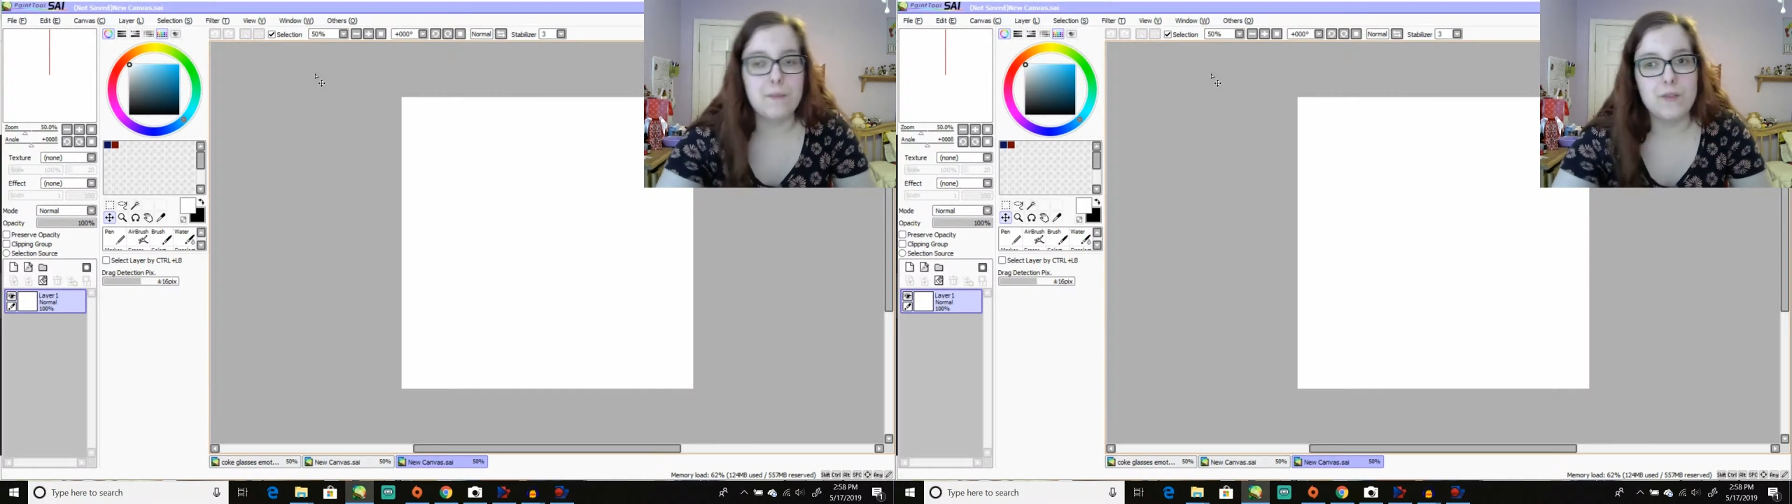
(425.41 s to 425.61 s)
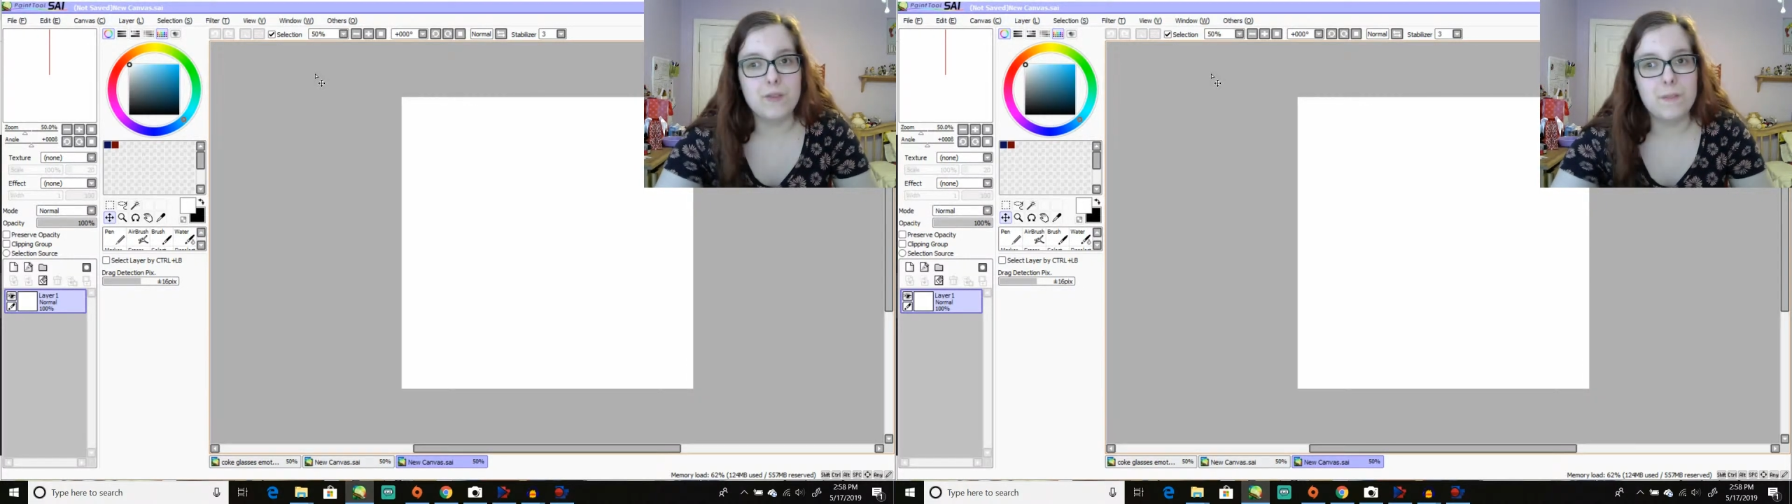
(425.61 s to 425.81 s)

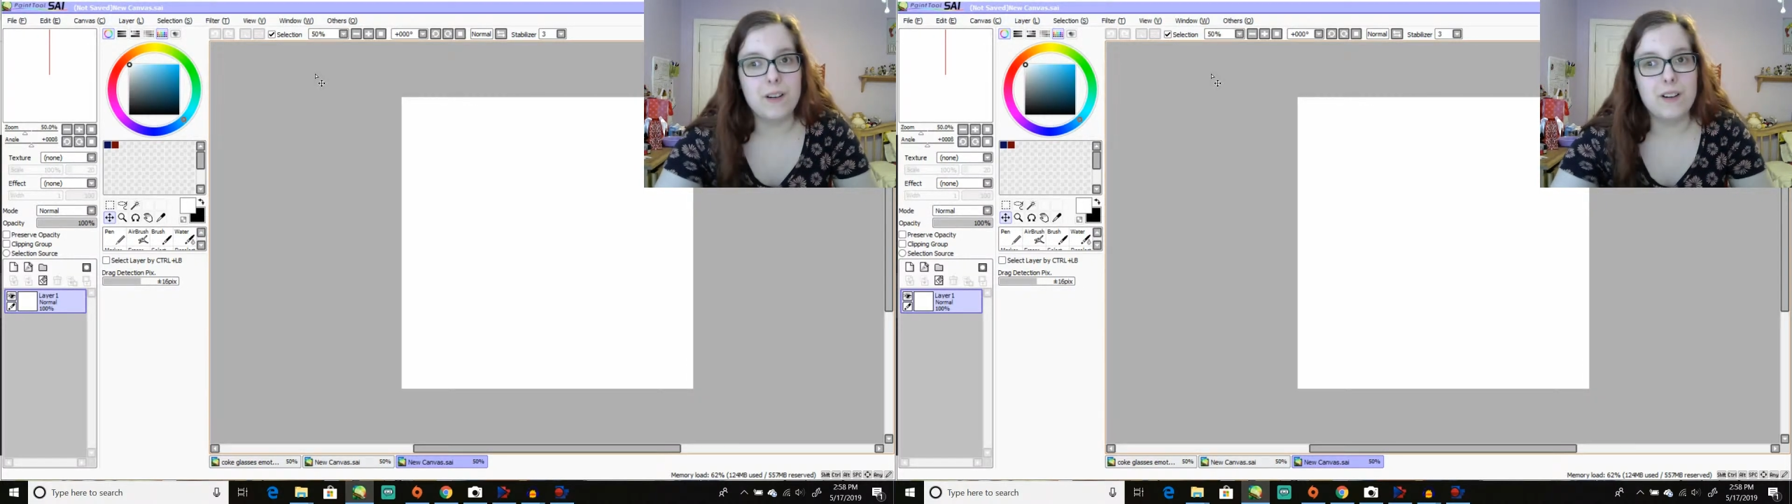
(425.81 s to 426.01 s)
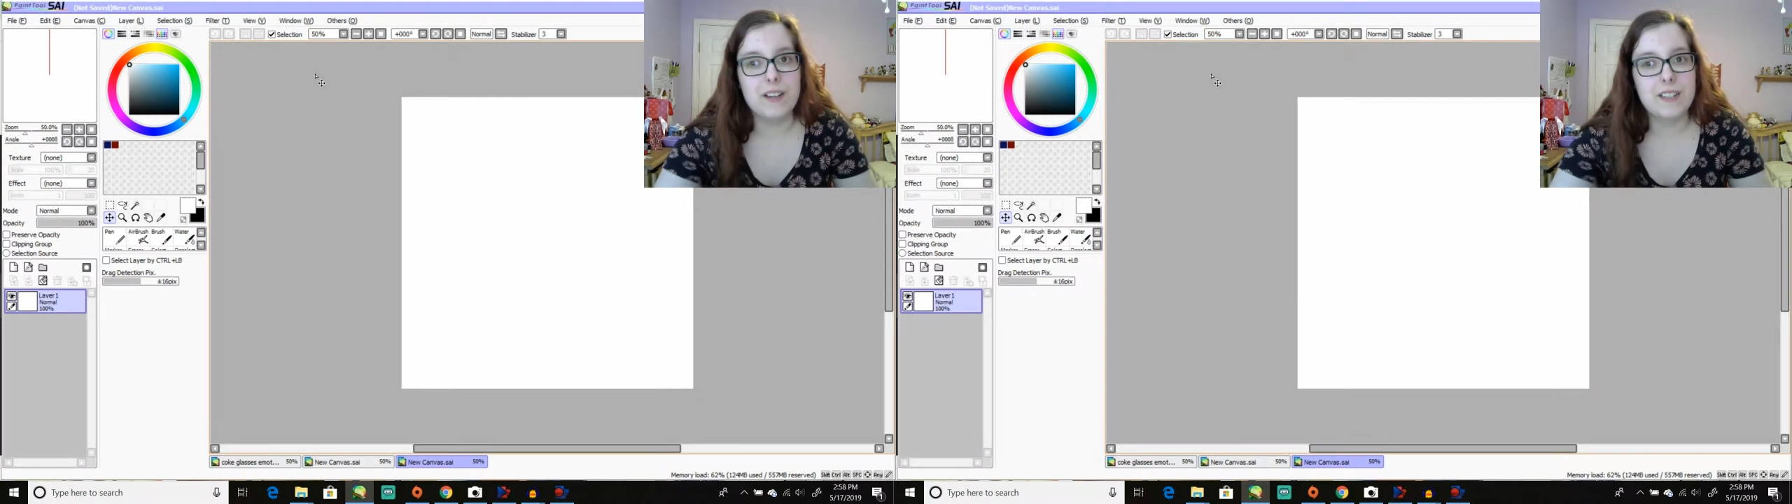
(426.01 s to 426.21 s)
most
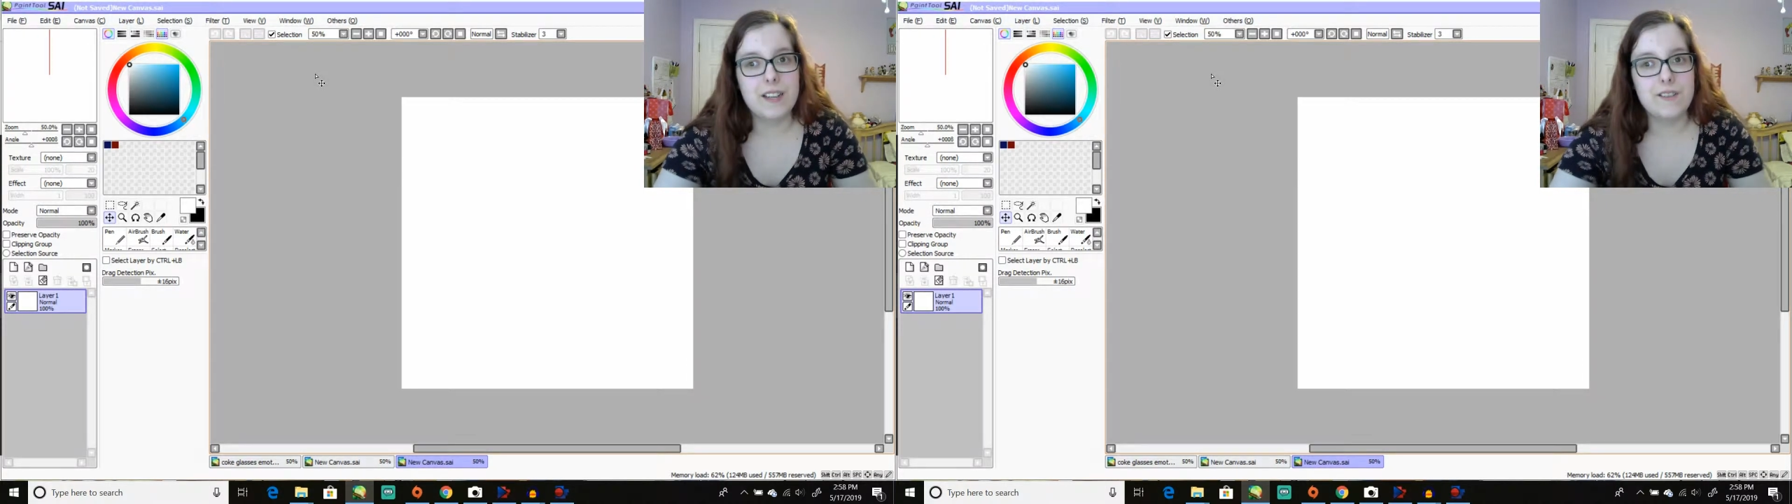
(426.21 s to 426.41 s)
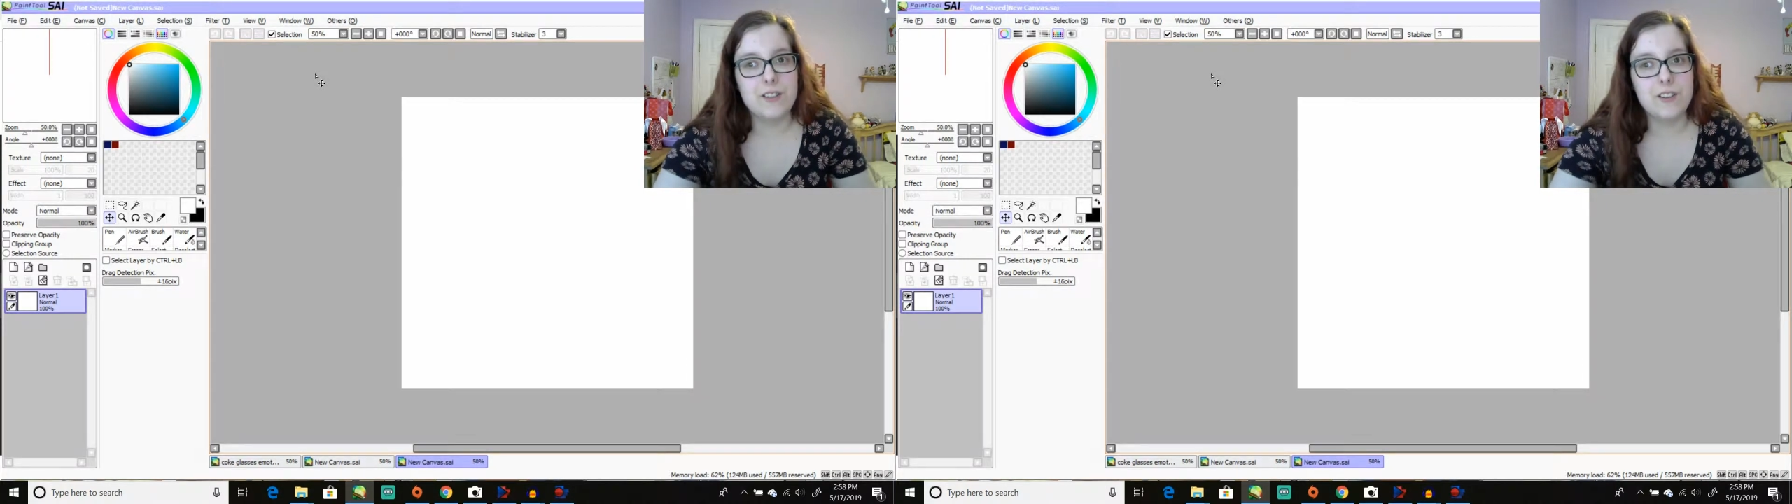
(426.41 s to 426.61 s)
part because I
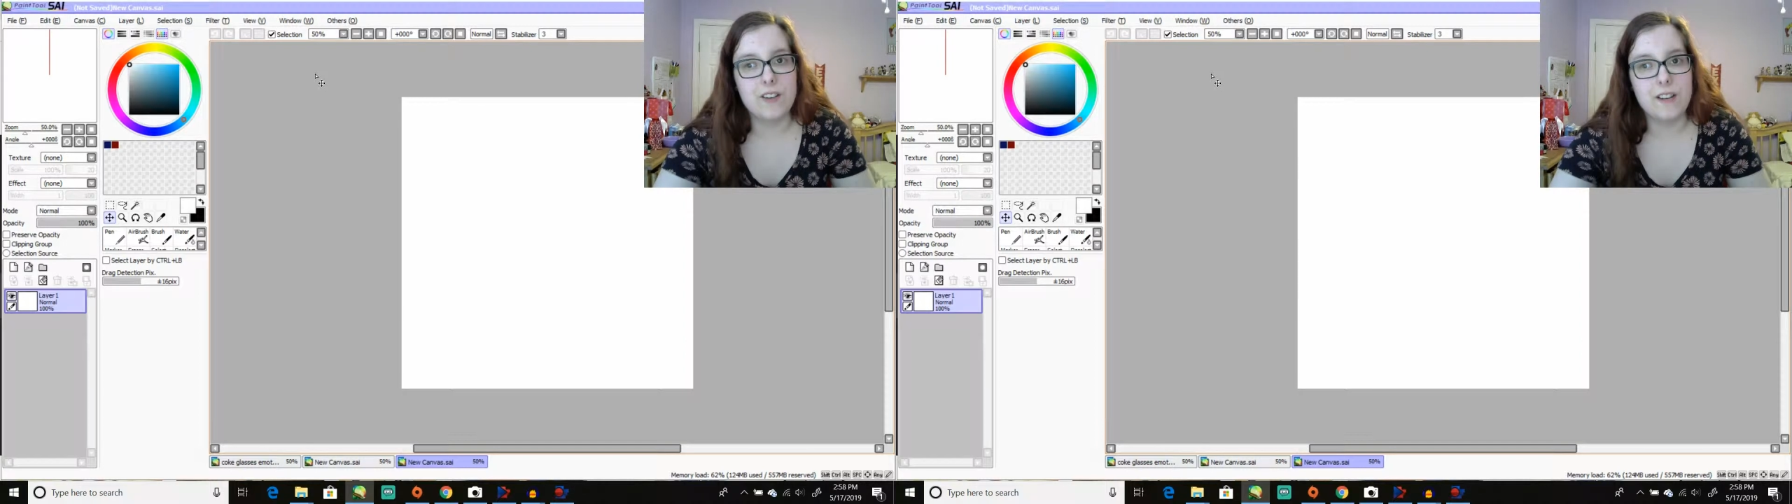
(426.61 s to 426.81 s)
would draw